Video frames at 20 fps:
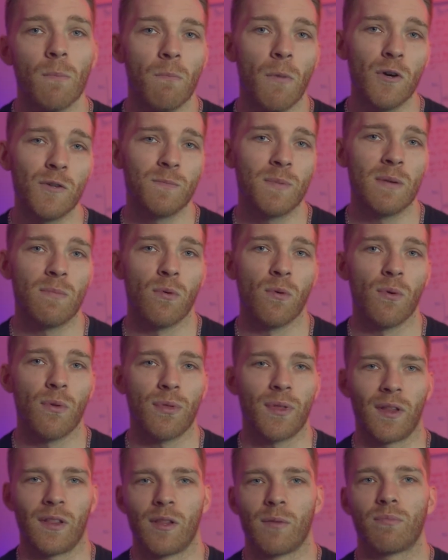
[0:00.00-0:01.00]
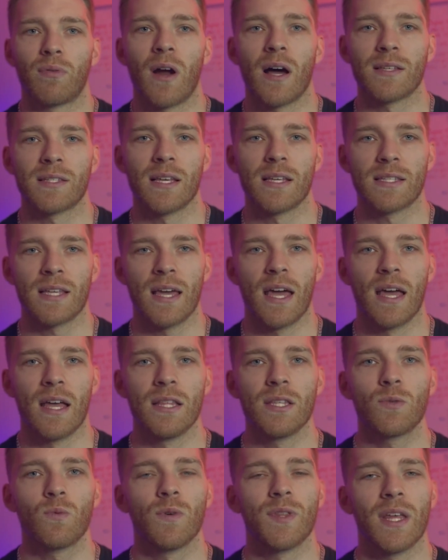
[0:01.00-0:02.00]
Most people think the process
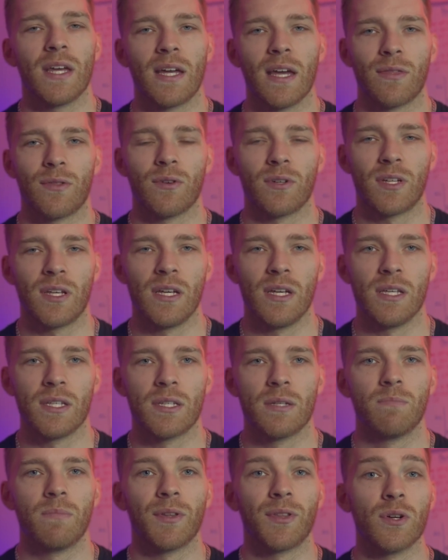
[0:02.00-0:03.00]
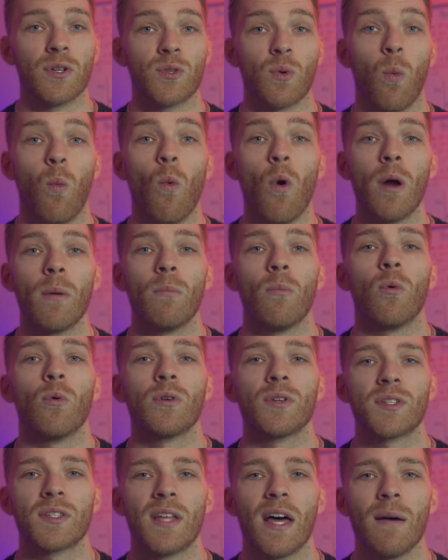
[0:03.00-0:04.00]
ends when they get their keys, but there's one more
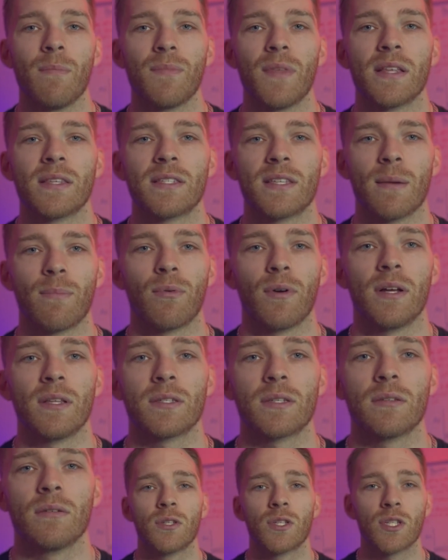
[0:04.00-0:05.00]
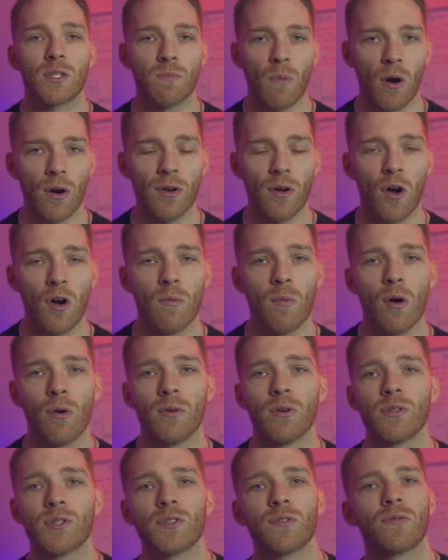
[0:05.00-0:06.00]
step that separates smart
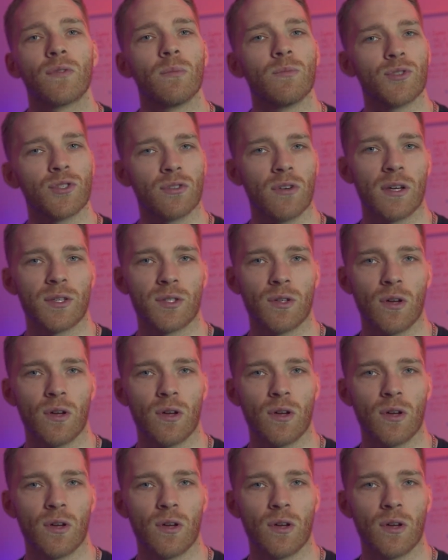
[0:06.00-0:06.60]
homeowners from stressed